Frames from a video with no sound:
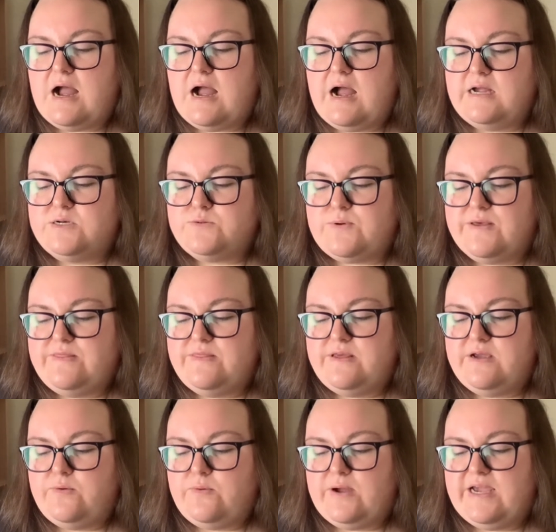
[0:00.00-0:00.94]
And when
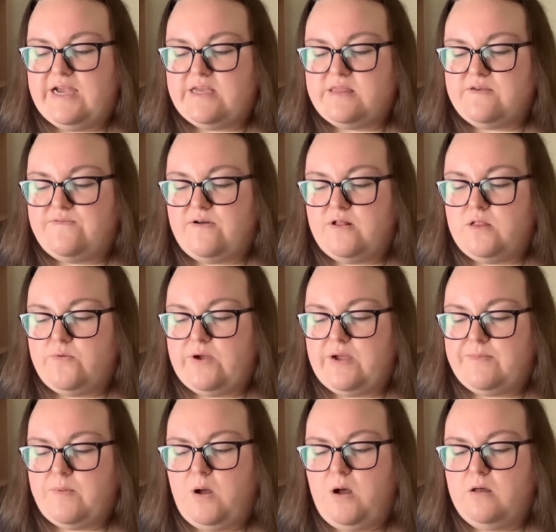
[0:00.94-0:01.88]
they wake the
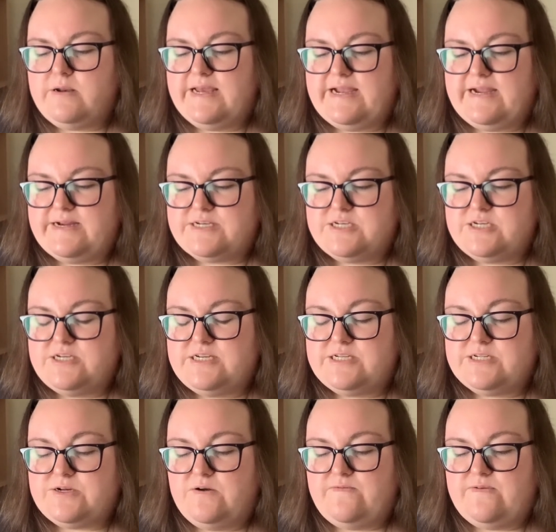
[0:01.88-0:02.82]
following morning to
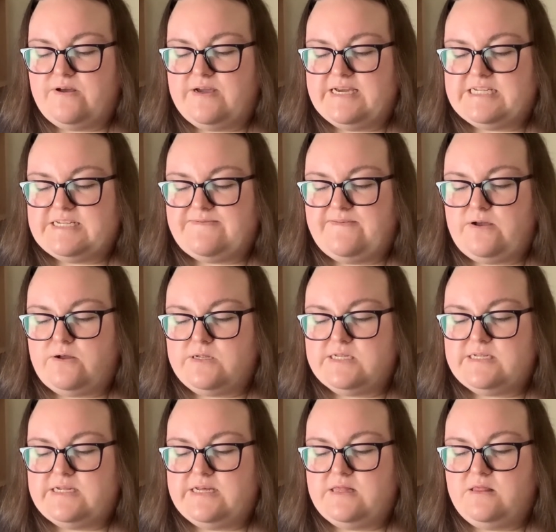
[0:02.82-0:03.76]
discover his
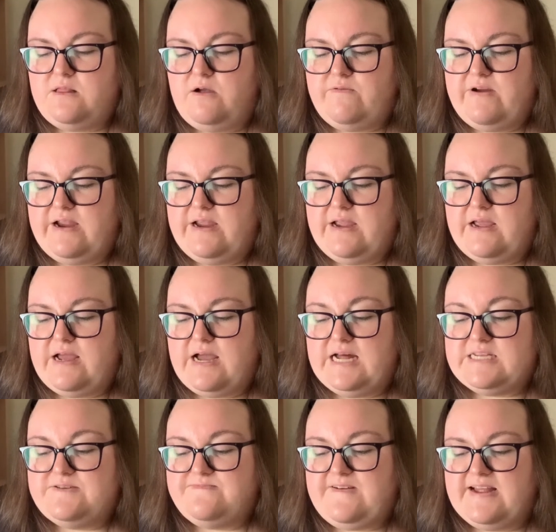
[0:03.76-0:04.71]
fiancée, Laurie,
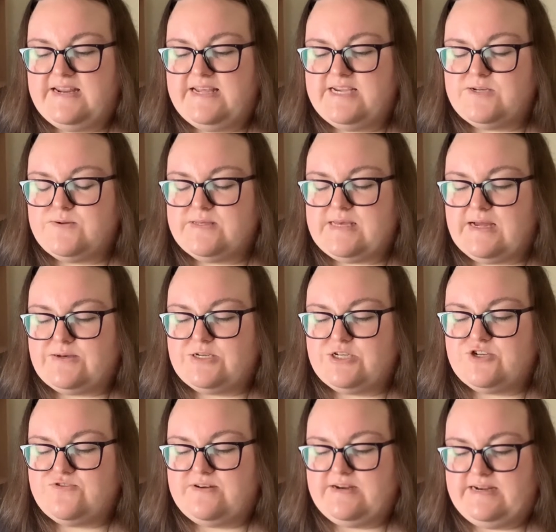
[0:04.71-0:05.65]
has vanished without a
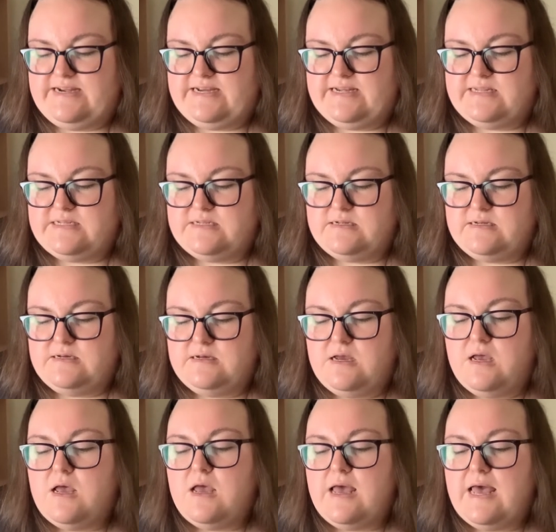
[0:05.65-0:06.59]
trace,
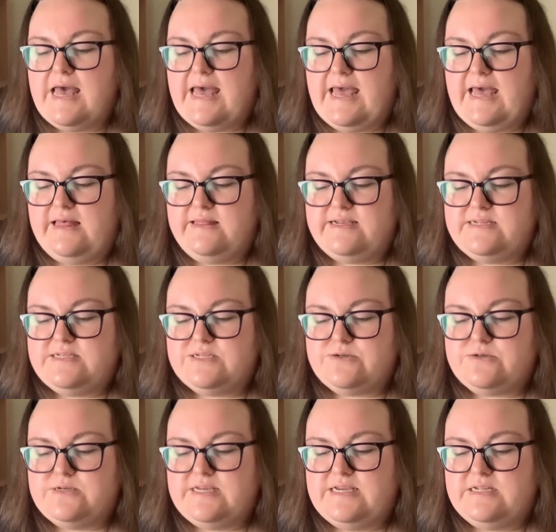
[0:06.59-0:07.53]
Ellen's
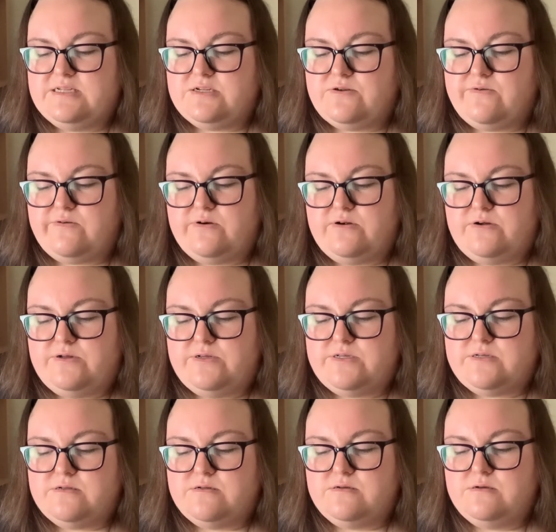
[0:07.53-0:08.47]
unease grows.